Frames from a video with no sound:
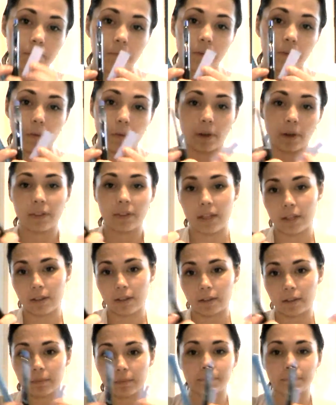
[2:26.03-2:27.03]
You want these,
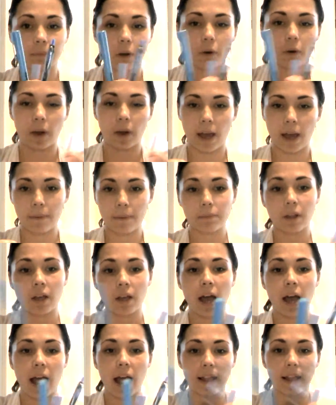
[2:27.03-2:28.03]
okay?
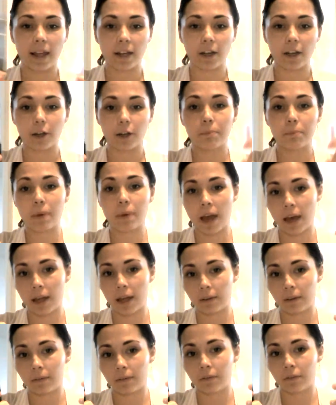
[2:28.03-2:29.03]
Highlighter,
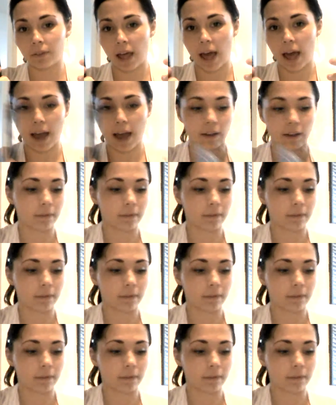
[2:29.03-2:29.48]
pen, flag.